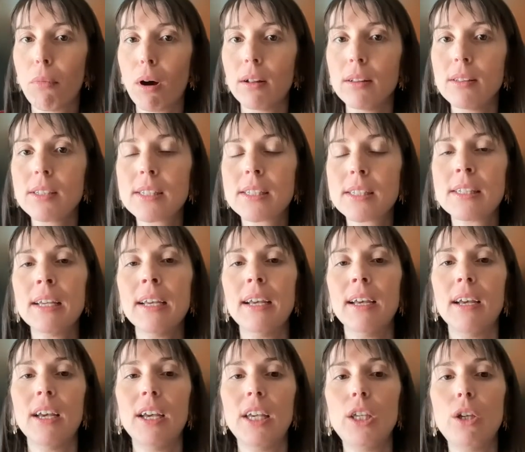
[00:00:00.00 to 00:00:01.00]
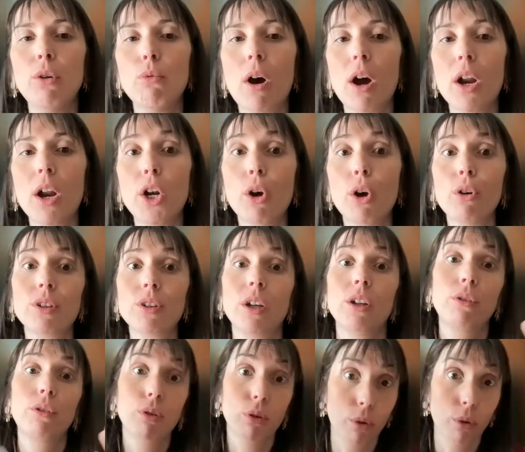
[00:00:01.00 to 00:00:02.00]
months, you are not a
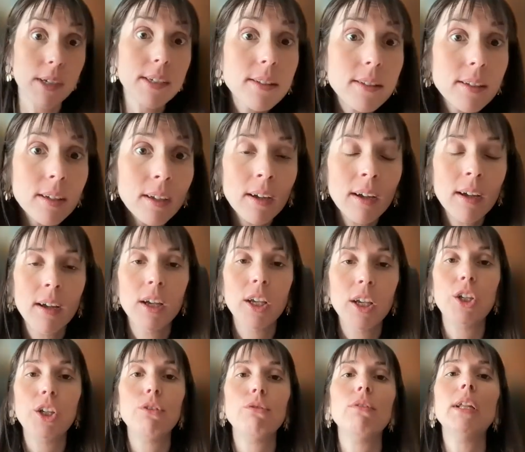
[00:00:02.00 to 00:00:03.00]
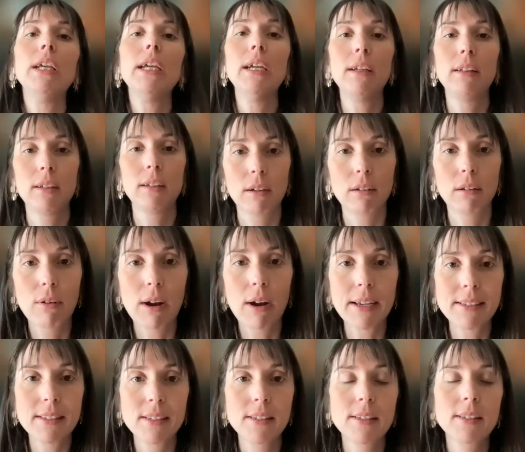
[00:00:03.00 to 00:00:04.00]
tourist. You need a
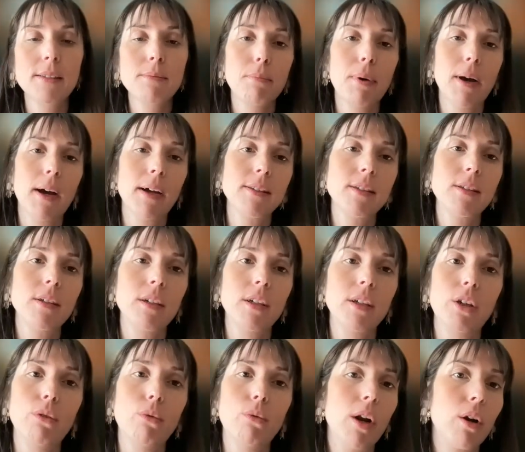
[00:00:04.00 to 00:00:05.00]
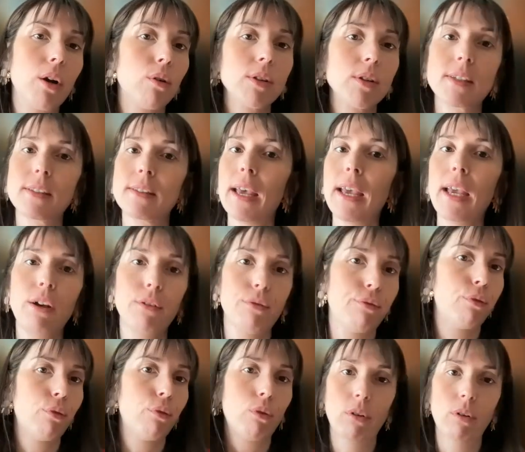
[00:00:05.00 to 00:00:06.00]
residence, but you are not staying
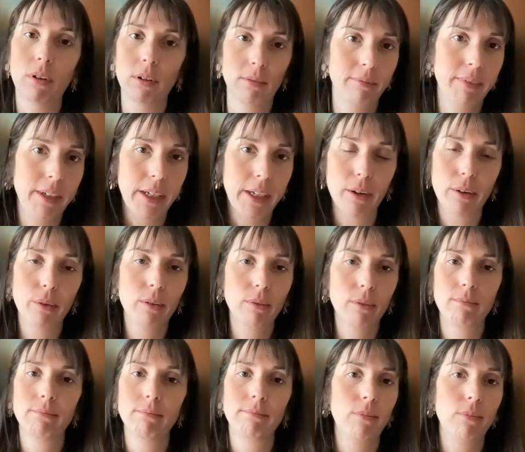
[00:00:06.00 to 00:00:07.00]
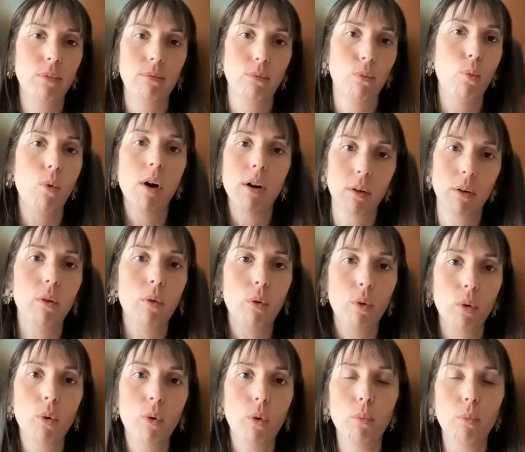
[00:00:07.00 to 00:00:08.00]
for 1
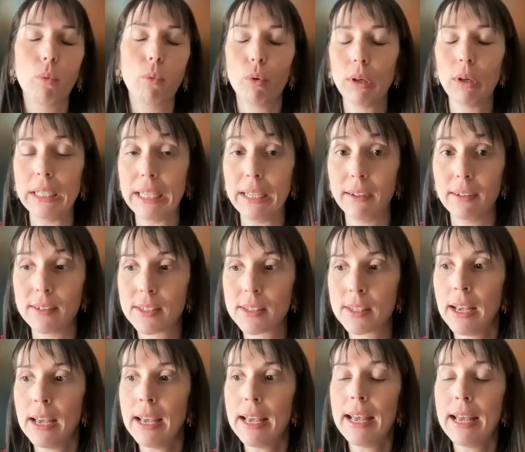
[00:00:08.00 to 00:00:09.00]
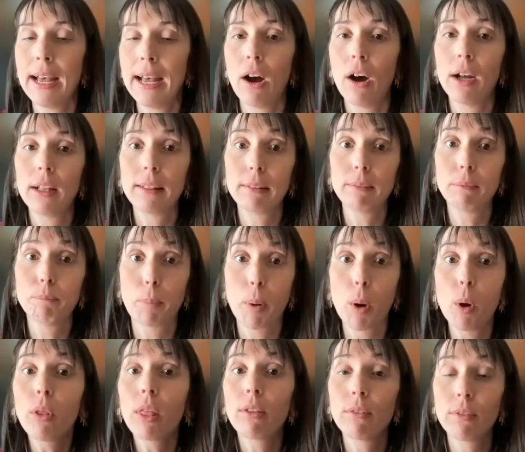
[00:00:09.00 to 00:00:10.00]
or more years.
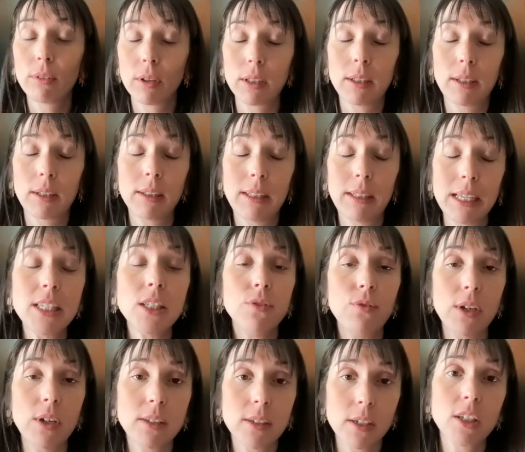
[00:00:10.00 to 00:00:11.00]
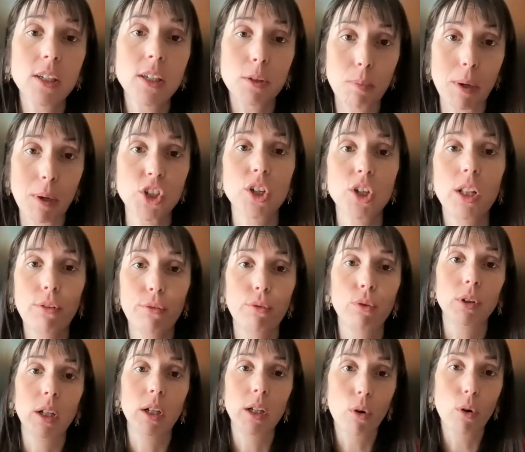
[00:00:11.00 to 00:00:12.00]
Both these visas, especially
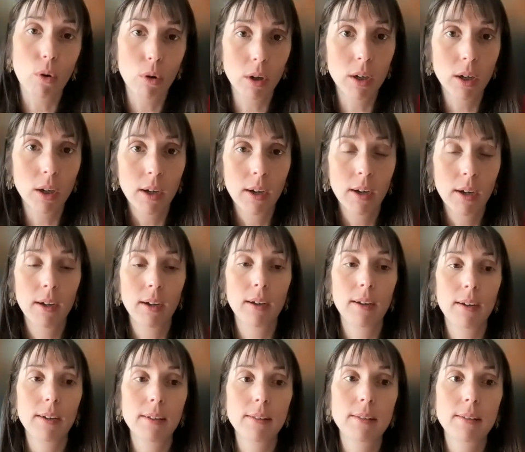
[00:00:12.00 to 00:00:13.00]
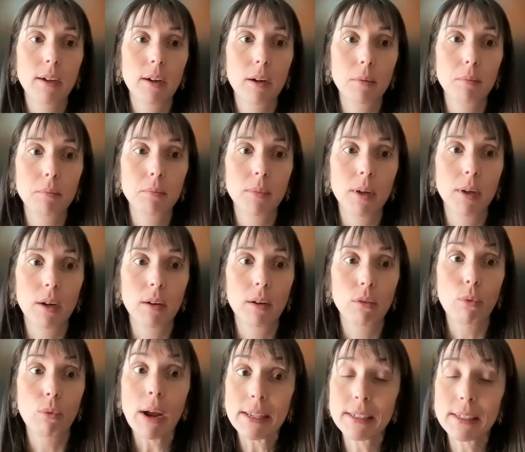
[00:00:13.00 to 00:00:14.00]
for the long term
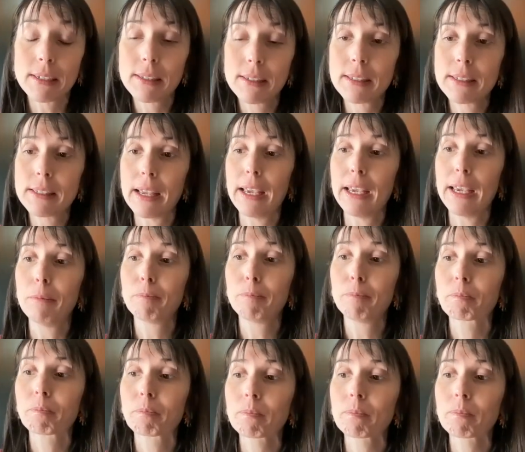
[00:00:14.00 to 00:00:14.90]
residency,